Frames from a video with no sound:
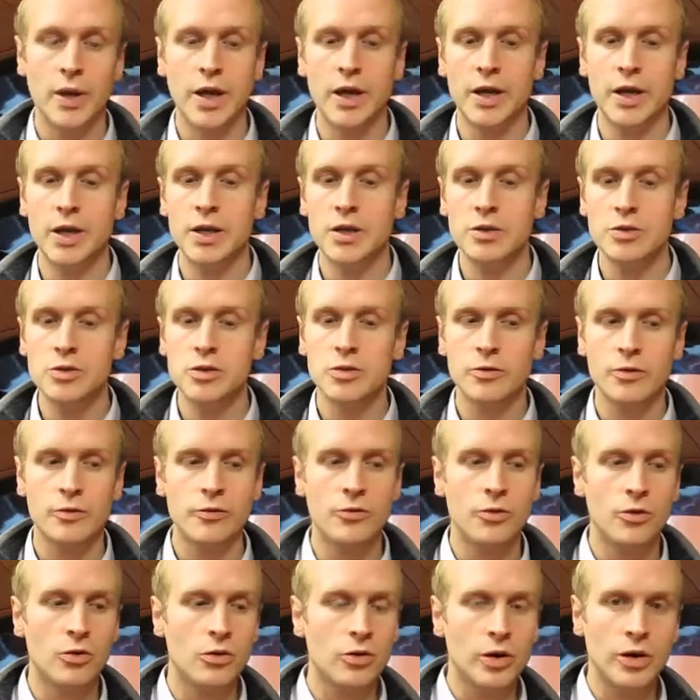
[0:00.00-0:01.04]
page
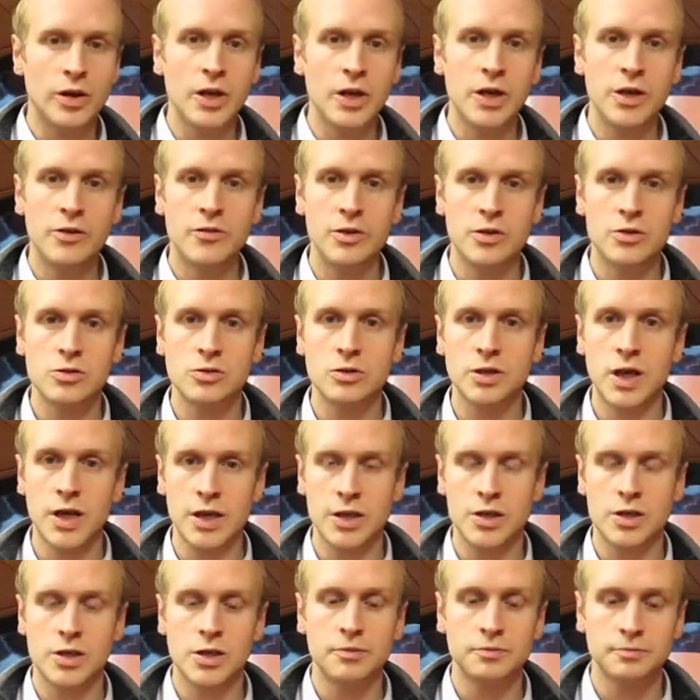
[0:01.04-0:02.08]
for an individual
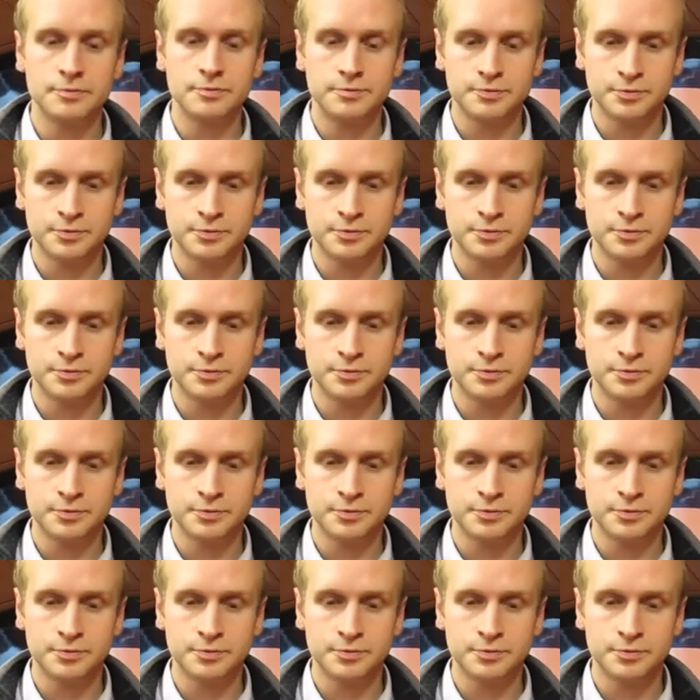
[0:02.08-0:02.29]
lecture.